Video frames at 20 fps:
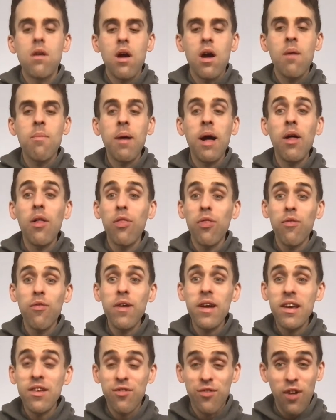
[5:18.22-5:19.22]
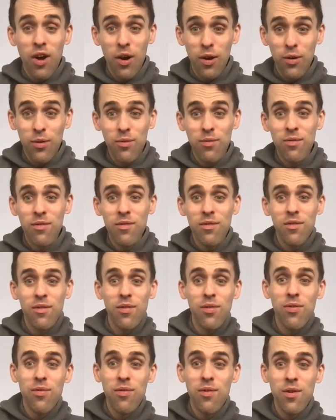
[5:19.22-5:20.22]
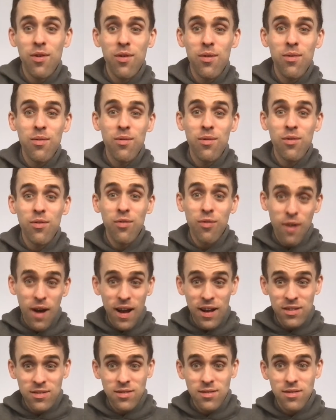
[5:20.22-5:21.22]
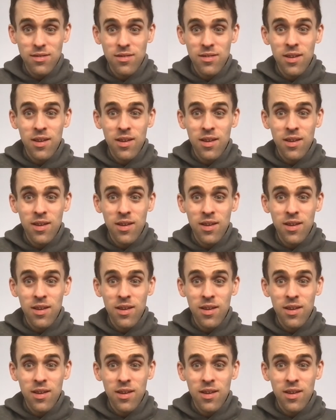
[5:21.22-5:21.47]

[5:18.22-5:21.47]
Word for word: about three stone through stress